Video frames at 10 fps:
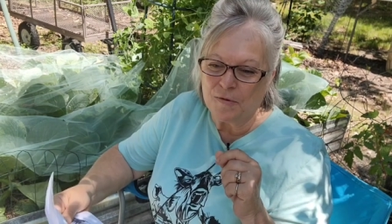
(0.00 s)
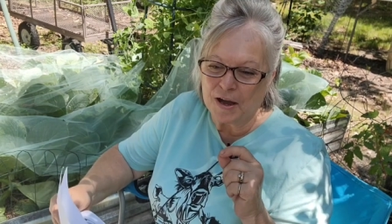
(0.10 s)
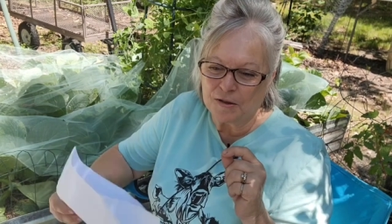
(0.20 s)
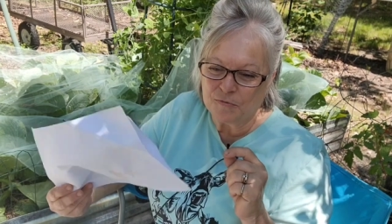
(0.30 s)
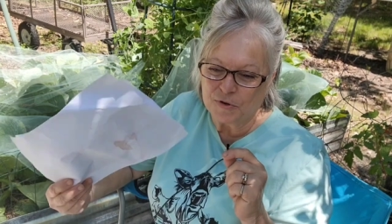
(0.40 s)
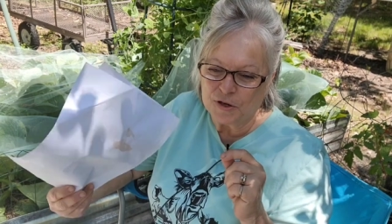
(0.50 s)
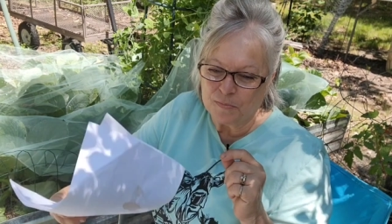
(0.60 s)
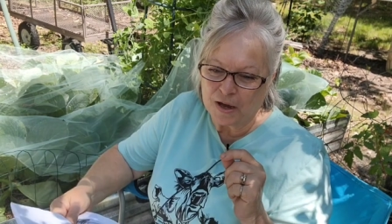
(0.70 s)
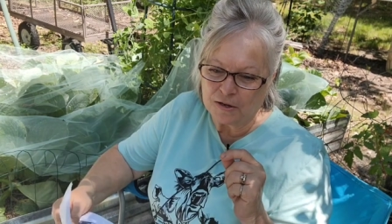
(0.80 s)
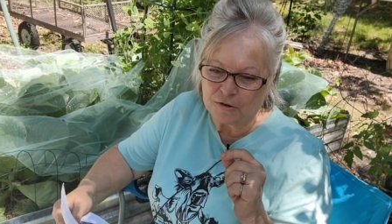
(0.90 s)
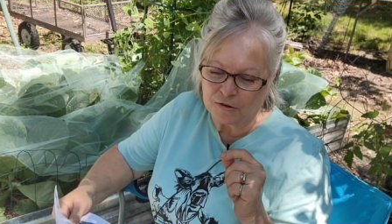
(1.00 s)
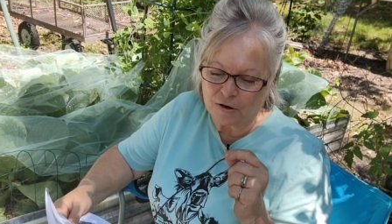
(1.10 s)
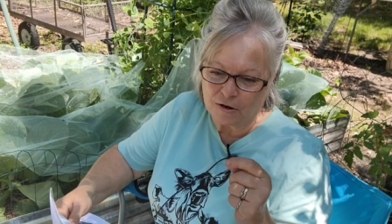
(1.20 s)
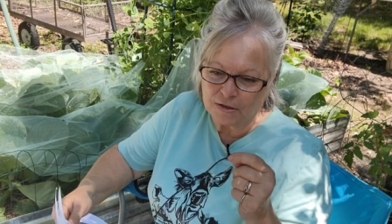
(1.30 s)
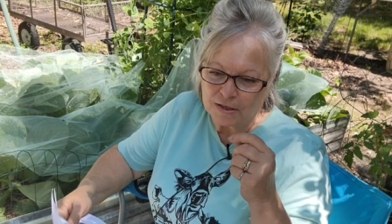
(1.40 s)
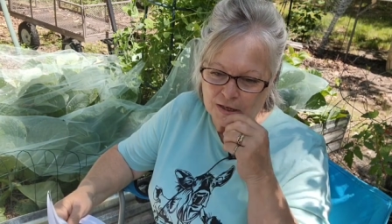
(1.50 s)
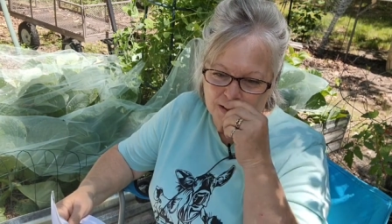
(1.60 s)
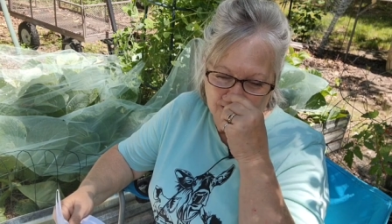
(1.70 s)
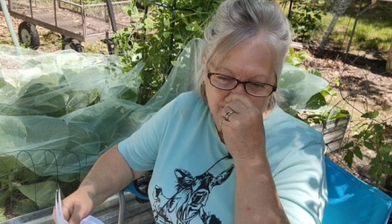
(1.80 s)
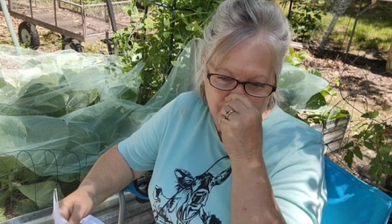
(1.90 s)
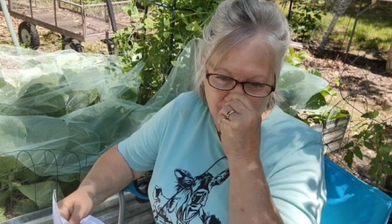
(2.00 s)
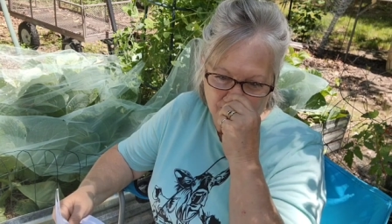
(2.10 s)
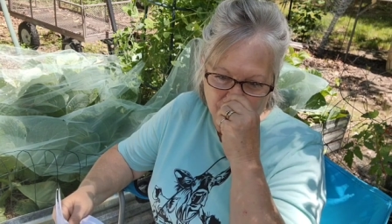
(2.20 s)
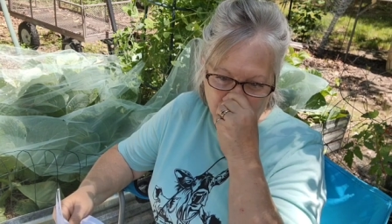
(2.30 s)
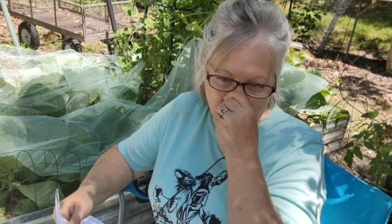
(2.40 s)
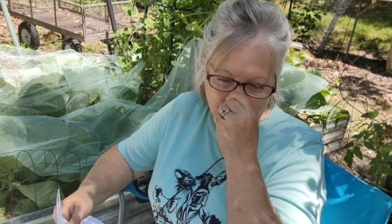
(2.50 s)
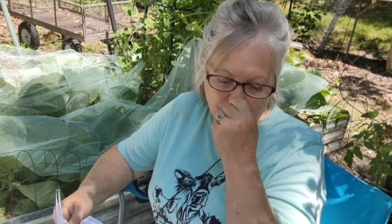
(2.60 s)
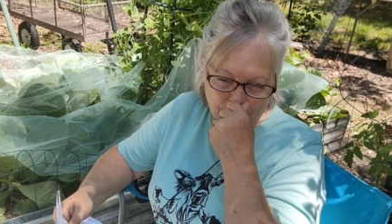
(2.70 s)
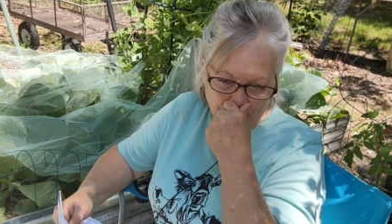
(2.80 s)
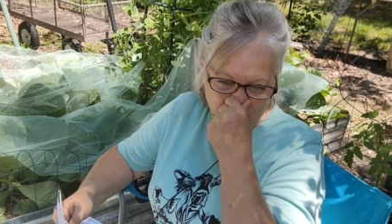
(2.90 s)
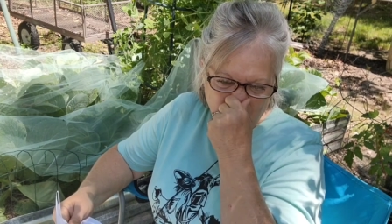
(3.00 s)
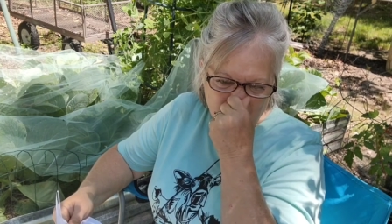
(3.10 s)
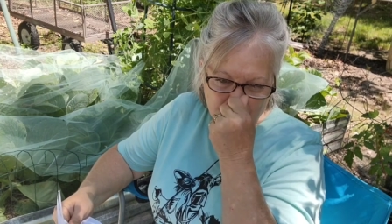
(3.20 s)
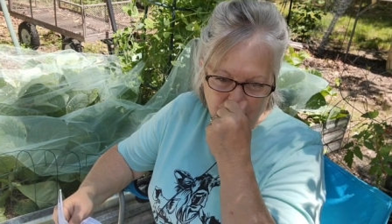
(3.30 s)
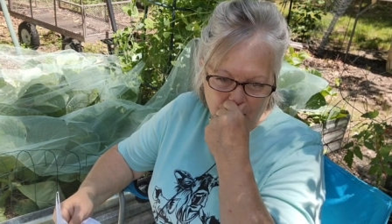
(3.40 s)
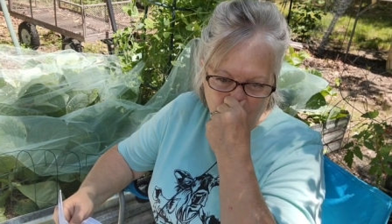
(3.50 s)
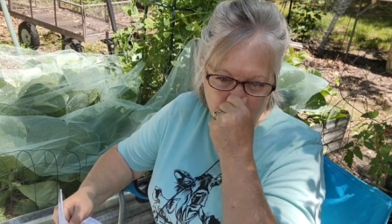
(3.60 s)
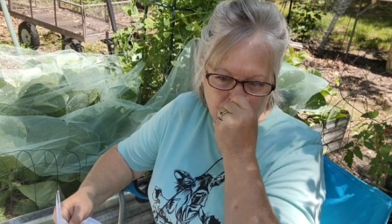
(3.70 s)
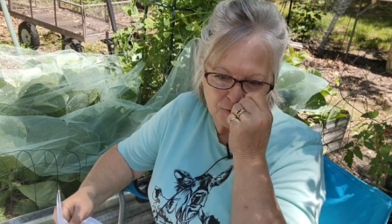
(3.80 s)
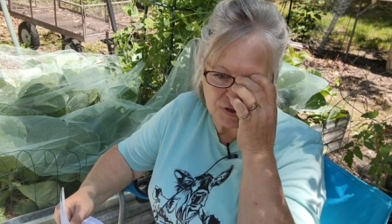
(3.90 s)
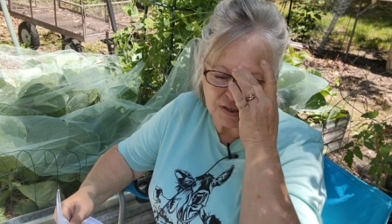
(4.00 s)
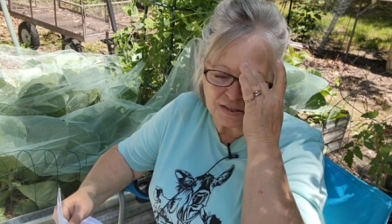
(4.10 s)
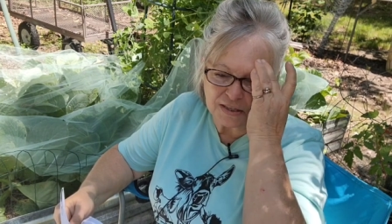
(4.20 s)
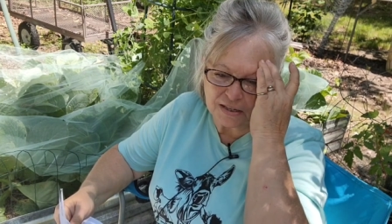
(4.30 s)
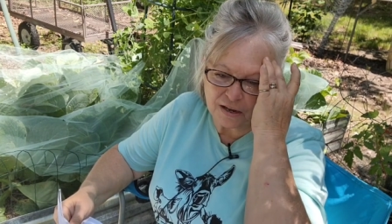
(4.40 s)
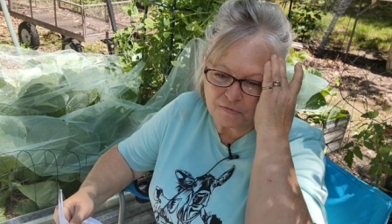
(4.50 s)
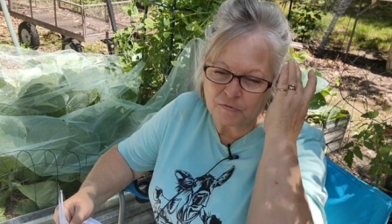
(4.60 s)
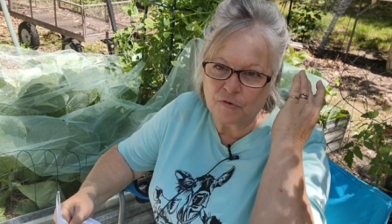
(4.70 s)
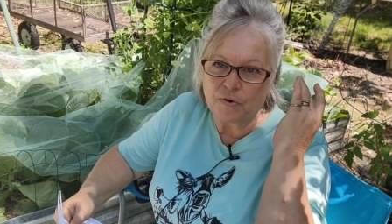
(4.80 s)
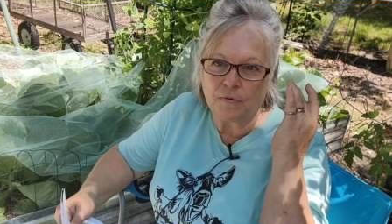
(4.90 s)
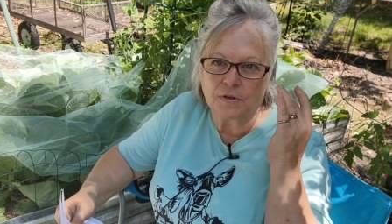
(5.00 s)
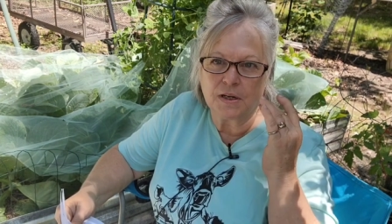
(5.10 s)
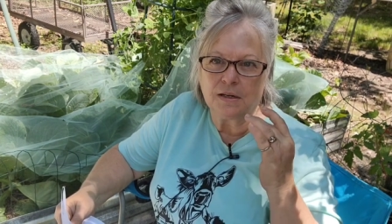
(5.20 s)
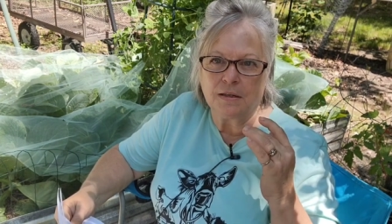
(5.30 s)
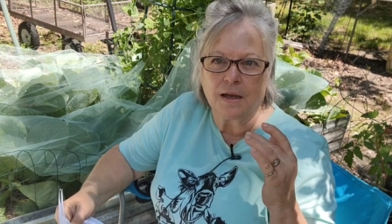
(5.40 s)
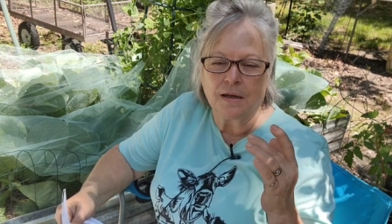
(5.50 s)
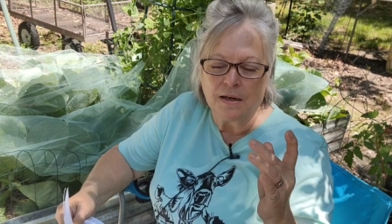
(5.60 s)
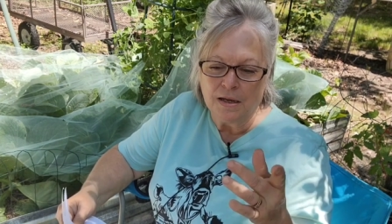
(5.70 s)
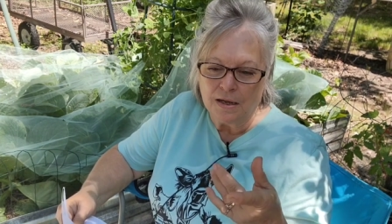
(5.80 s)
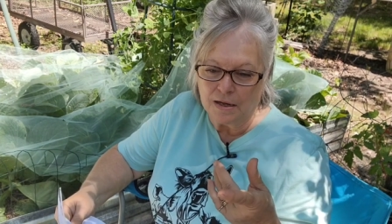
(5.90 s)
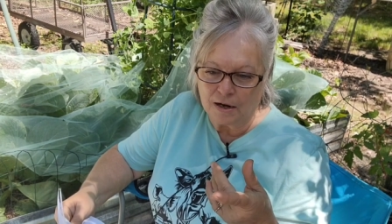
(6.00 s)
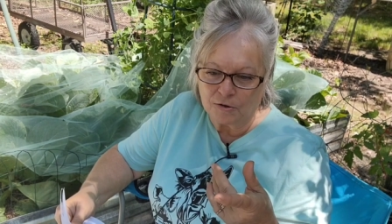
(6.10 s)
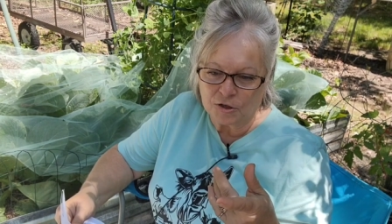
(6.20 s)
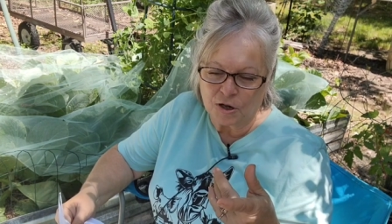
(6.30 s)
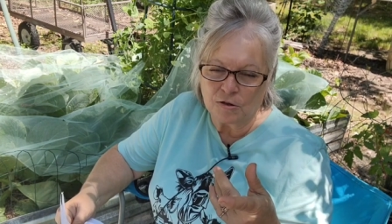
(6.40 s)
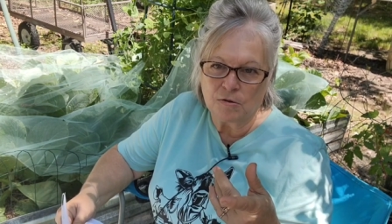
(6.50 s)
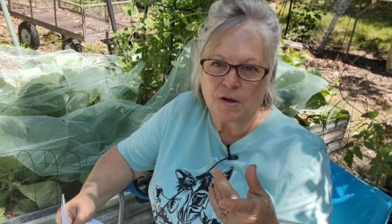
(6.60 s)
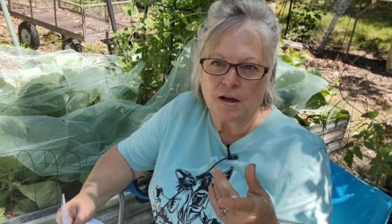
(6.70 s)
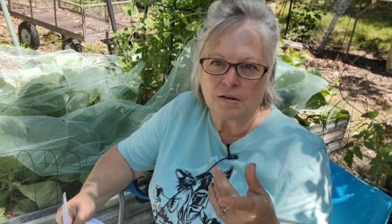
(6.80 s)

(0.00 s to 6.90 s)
you know how when you make your garden teas out of uh, compost and stuff, if you've ever done that. And I'll show